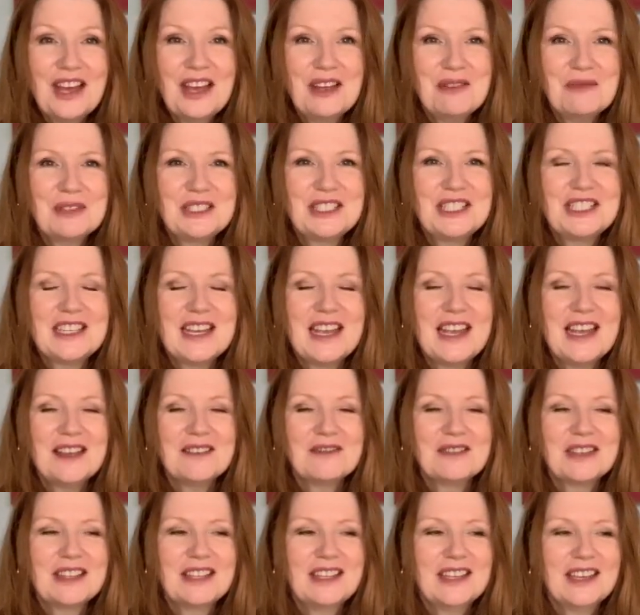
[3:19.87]
I would
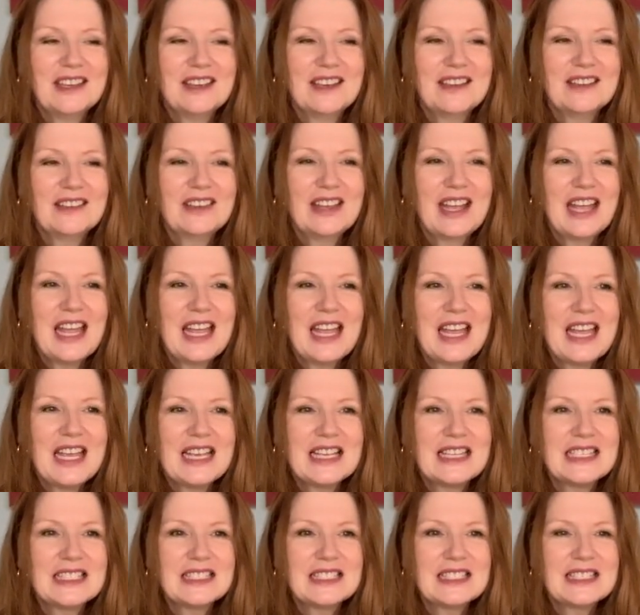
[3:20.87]
share with you
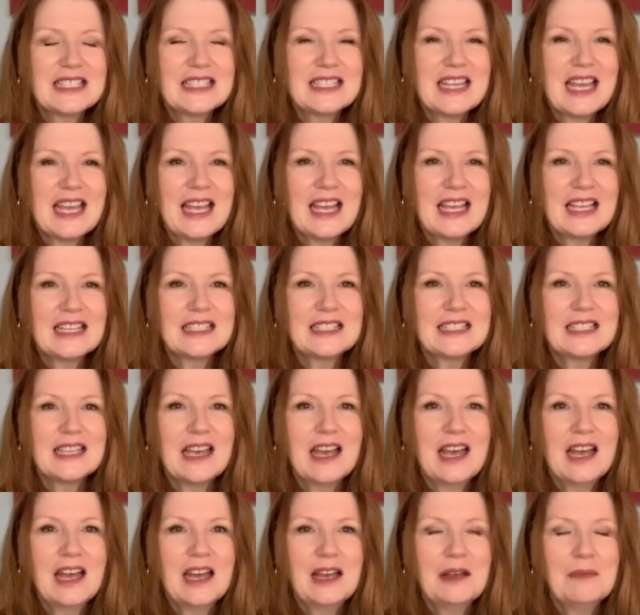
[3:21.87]
is that
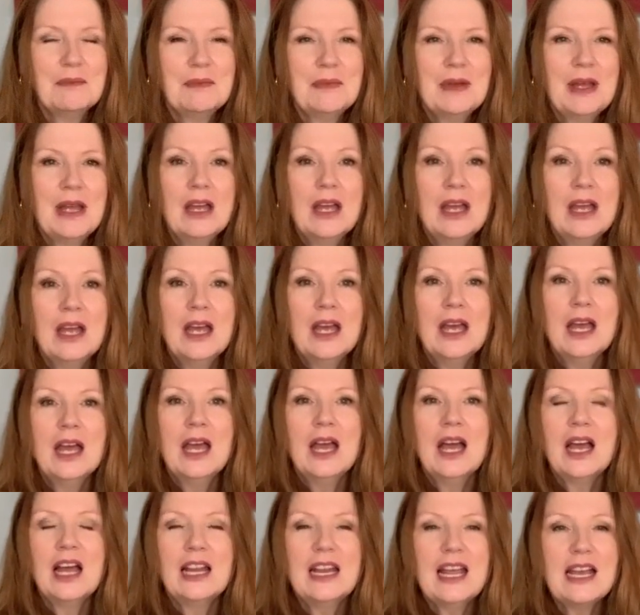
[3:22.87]
um,
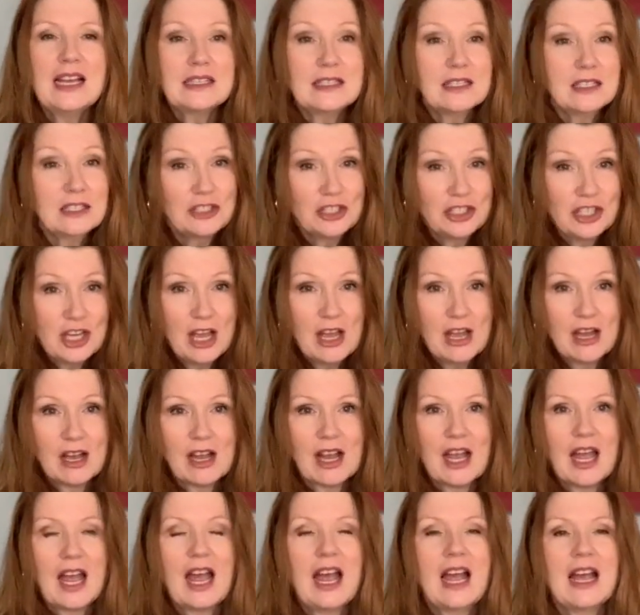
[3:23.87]
Alexa
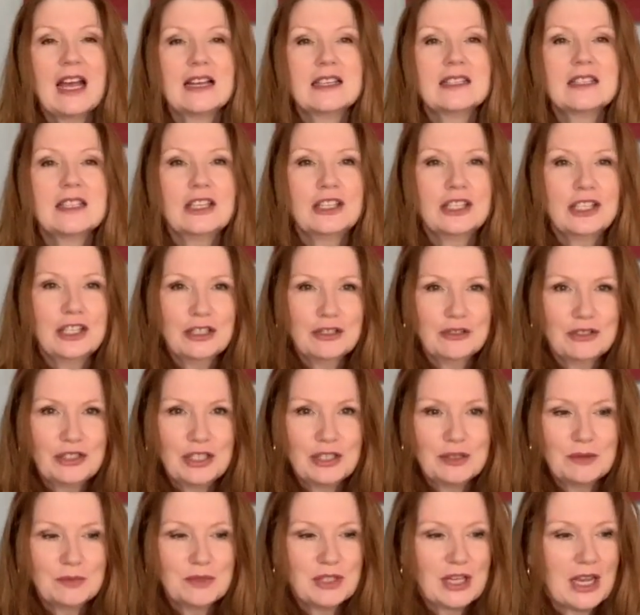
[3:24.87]
Chung has a
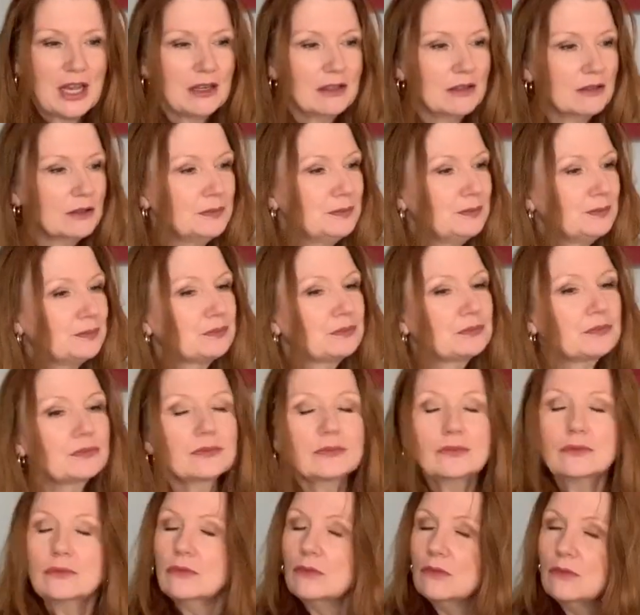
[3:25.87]
YouTube channel.
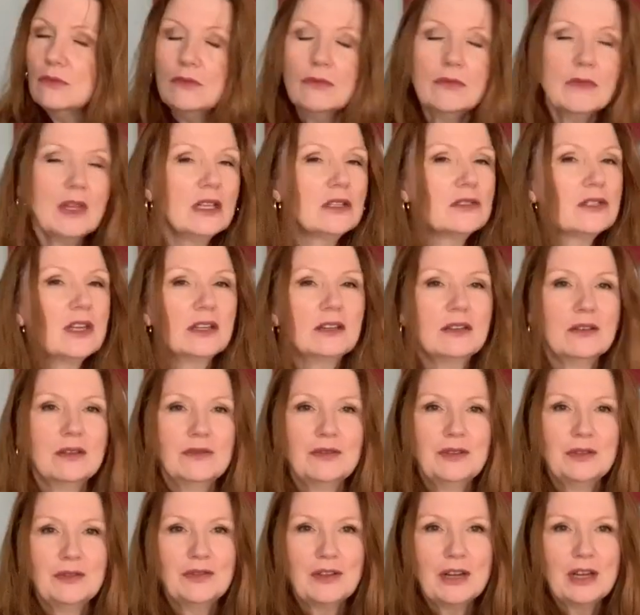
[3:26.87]
Don't know
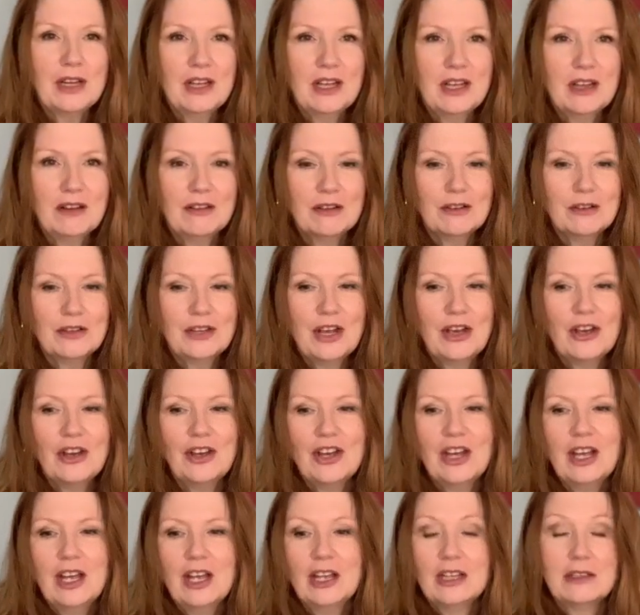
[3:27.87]
if you follow her or
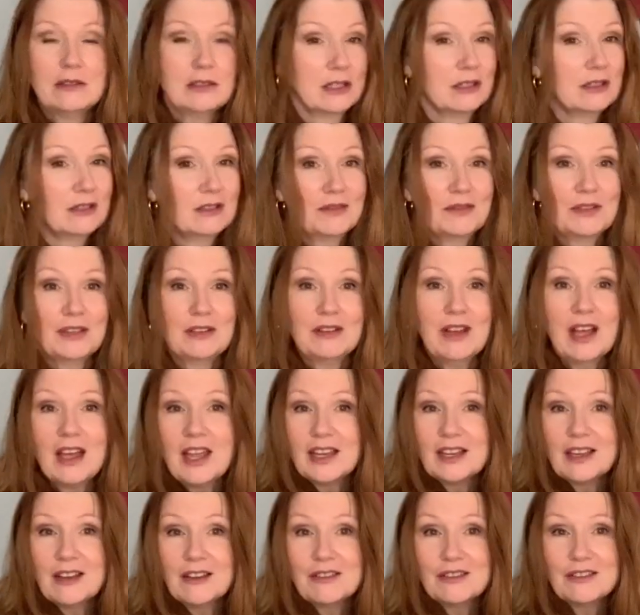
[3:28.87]
not, don't know if you
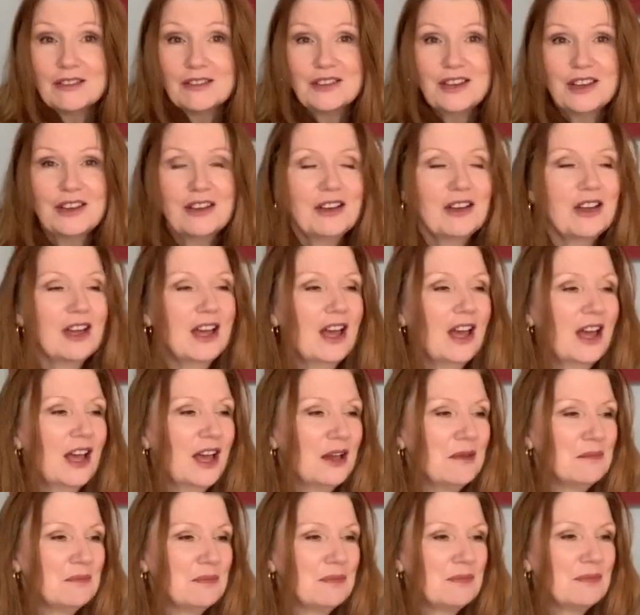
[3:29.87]
like her or not,
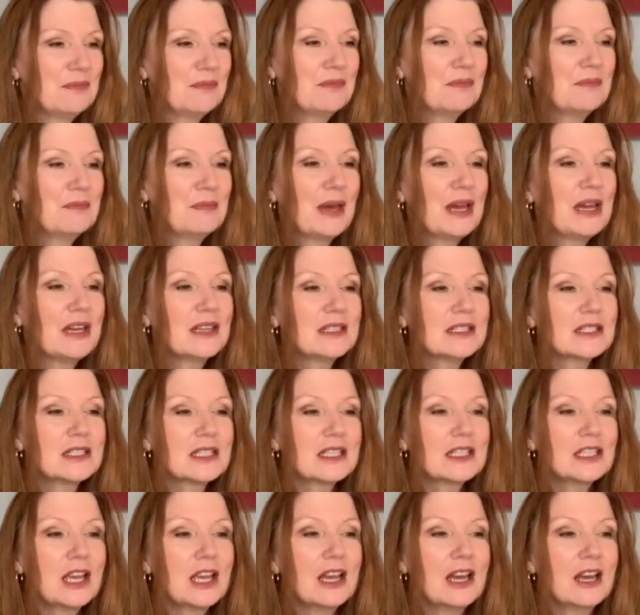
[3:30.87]
um, but
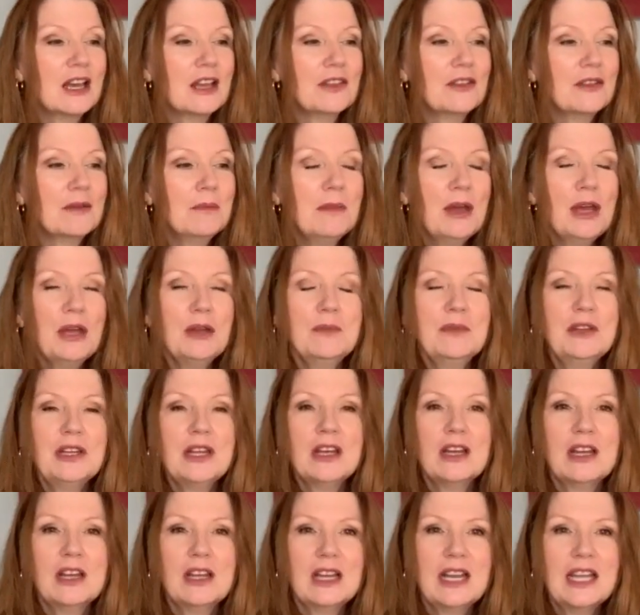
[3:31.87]
at the moment
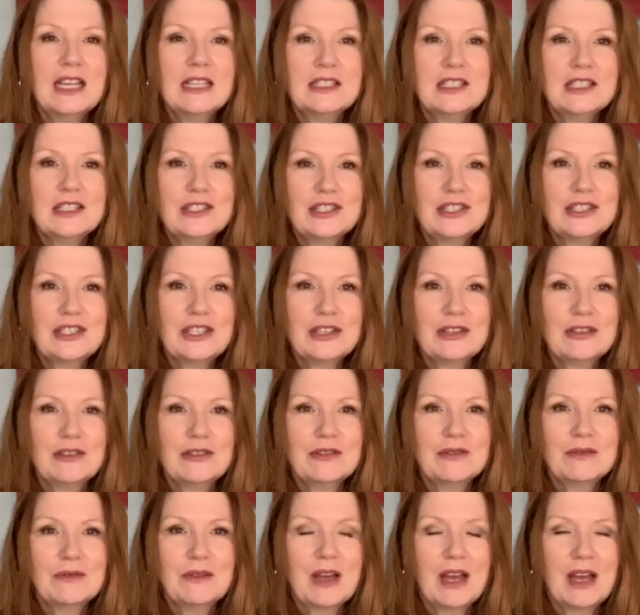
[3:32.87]
her latest
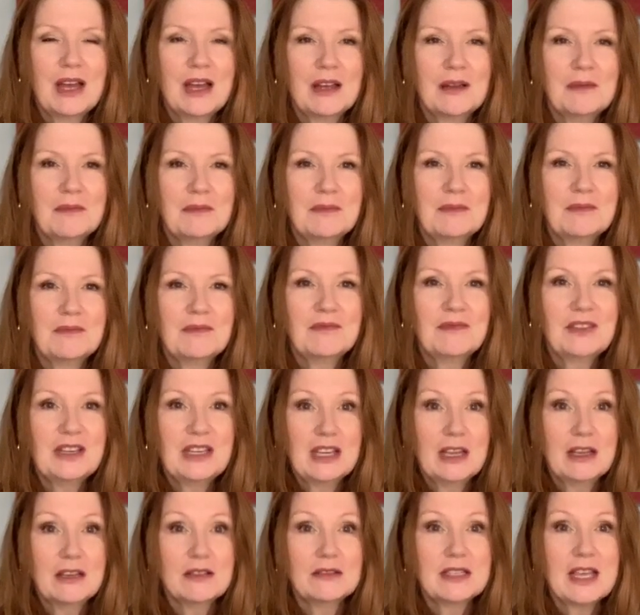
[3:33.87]
two um,
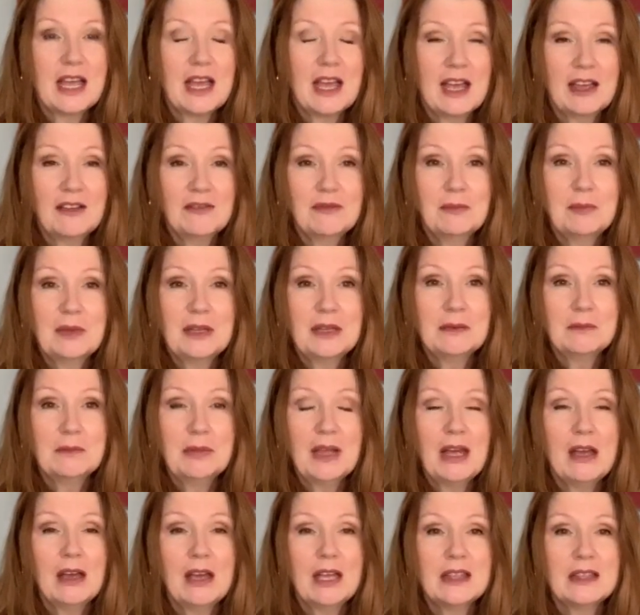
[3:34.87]
videos have been
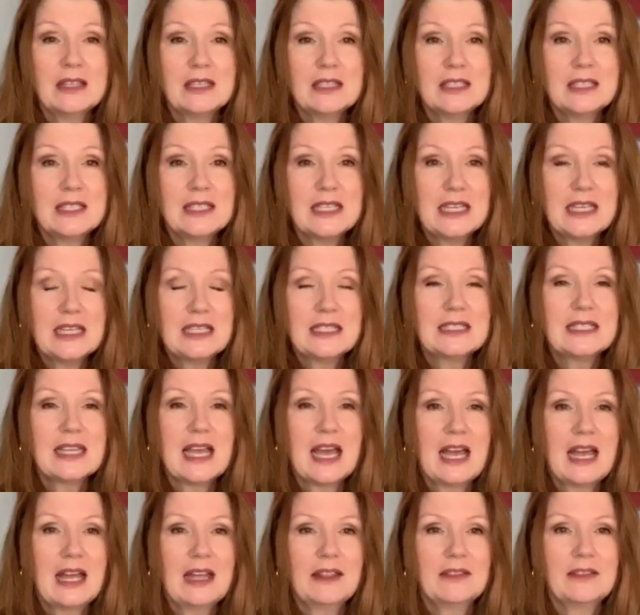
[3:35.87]
behind the scenes
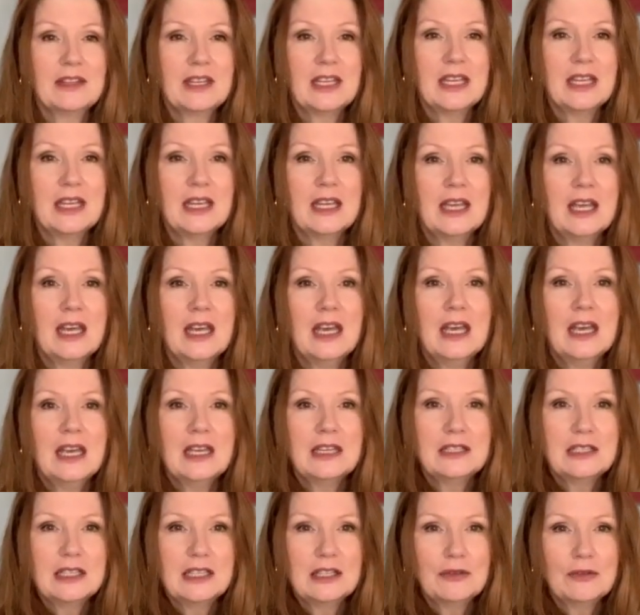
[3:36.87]
at the
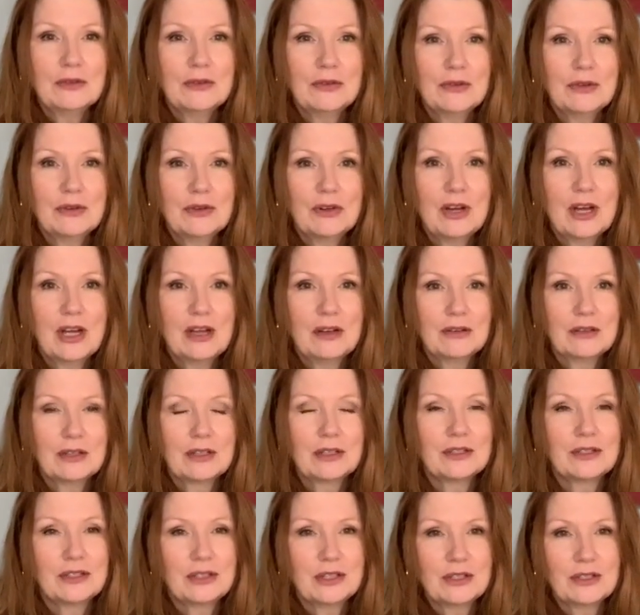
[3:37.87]
Dior Haute
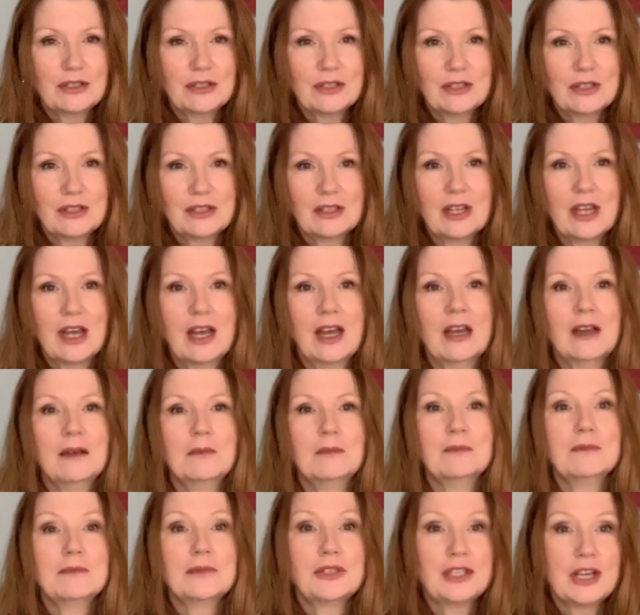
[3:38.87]
Couture
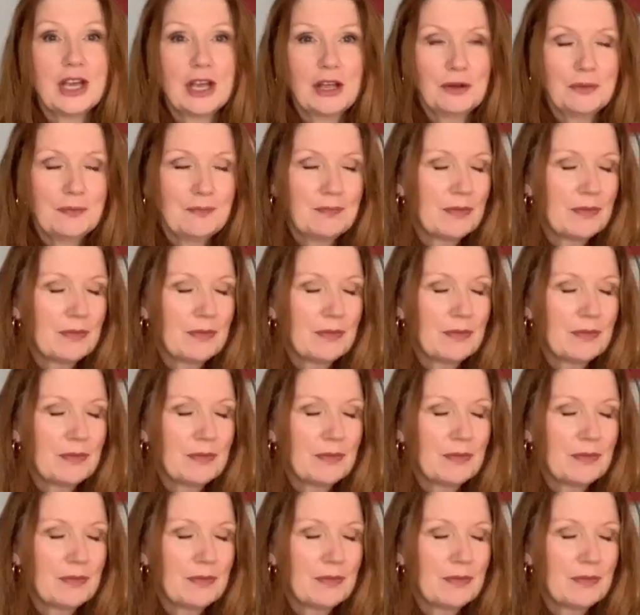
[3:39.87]
um, show.